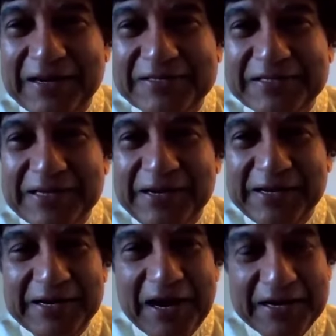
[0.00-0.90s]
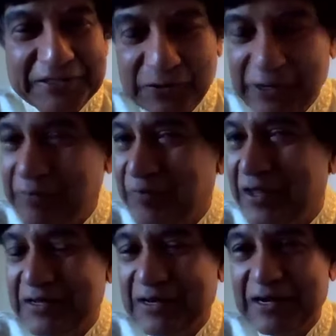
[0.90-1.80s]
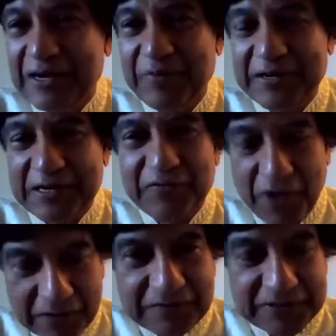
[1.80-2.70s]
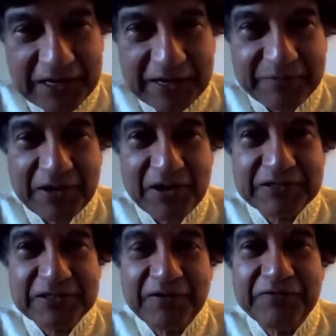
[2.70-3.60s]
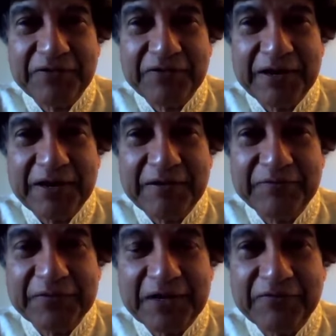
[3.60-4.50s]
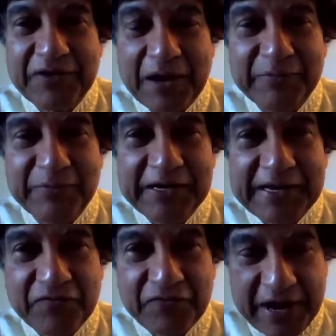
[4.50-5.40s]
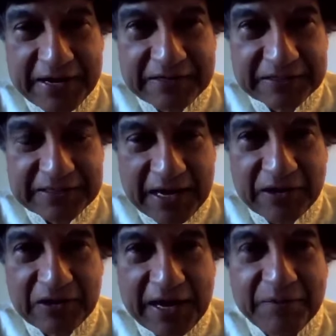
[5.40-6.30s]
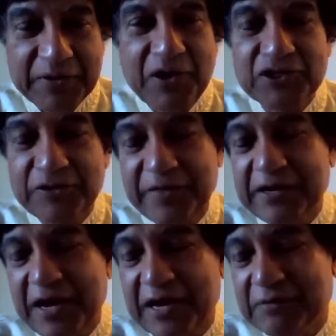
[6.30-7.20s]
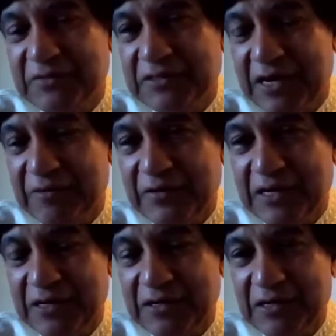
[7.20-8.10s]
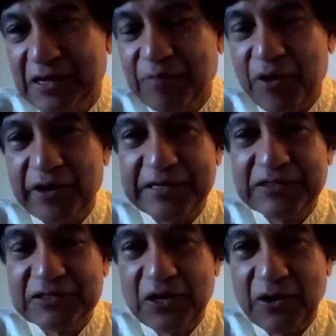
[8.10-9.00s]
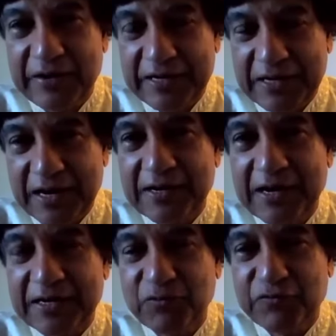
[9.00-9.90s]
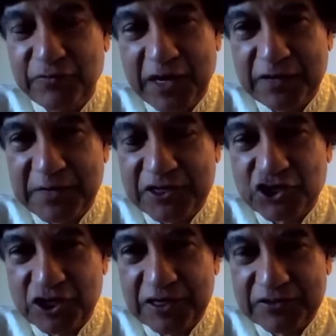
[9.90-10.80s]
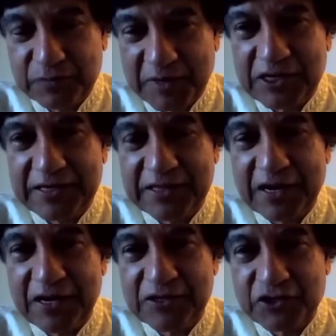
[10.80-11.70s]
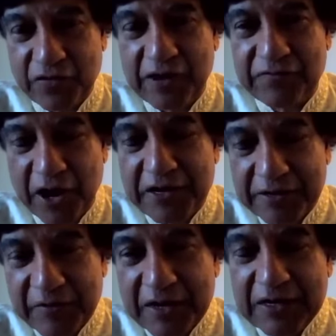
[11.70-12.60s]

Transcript: still in high school, but involved because of family and friends, and because of the times in politics already, and as Mufid Bhai mentioned, especially in the cultural front.